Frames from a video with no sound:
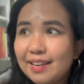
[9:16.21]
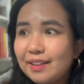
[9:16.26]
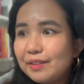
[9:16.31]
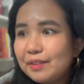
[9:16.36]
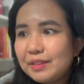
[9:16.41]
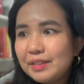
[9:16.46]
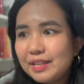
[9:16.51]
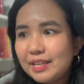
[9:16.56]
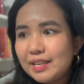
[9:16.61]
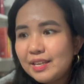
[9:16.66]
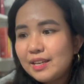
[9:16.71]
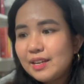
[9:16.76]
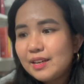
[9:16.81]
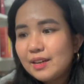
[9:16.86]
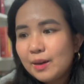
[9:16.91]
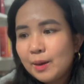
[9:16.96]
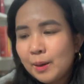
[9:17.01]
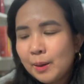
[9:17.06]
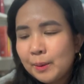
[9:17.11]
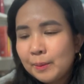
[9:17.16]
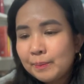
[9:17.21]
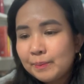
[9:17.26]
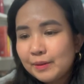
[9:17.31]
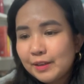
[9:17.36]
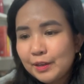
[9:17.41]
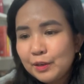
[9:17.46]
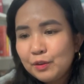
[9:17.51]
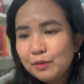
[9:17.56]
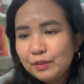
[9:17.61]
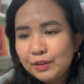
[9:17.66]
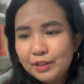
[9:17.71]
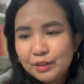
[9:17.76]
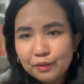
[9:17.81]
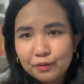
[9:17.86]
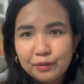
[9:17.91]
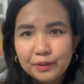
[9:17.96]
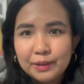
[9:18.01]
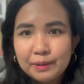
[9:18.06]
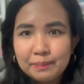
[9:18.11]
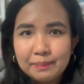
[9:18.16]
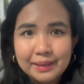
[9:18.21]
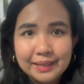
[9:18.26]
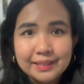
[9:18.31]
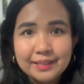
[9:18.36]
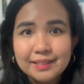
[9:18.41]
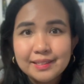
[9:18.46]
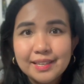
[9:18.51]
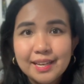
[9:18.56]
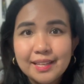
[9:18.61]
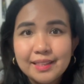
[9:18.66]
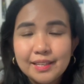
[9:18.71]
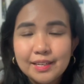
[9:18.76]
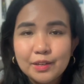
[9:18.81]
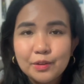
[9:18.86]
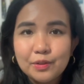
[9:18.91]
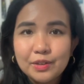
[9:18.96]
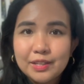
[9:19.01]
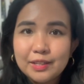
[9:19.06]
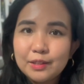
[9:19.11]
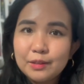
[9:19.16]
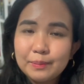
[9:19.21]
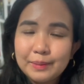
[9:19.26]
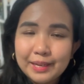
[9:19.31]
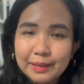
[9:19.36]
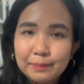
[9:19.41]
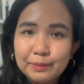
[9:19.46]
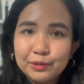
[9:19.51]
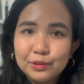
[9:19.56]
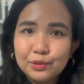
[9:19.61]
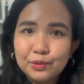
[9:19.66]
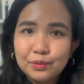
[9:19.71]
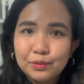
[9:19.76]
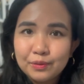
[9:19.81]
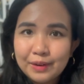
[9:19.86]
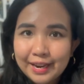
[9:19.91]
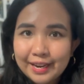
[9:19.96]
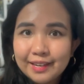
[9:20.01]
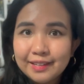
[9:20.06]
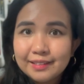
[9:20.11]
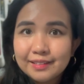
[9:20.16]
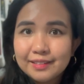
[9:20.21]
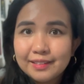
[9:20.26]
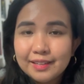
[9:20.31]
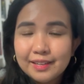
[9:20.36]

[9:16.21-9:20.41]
I think, kind of a different mindset that you need to be able to write